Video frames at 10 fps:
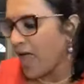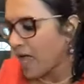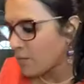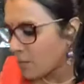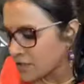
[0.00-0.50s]

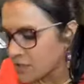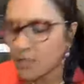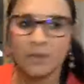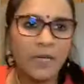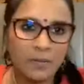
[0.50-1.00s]
And what you're
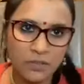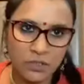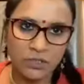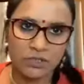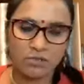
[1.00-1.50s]
gonna be able
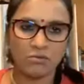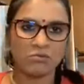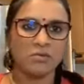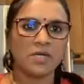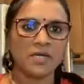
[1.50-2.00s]
to
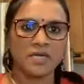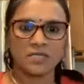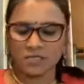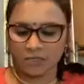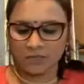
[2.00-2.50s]
do
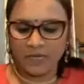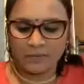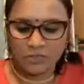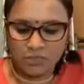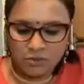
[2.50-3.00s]
is you're gonna be
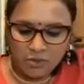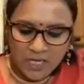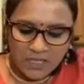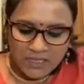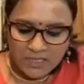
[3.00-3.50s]
able to
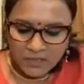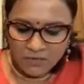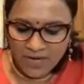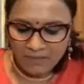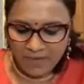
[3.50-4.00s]

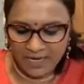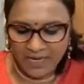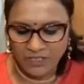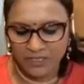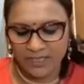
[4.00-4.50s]
scrape and
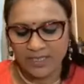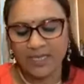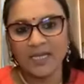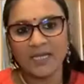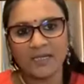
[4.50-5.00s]
actually
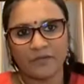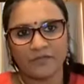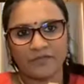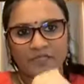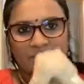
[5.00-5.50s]

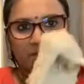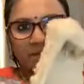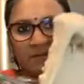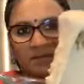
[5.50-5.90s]
lift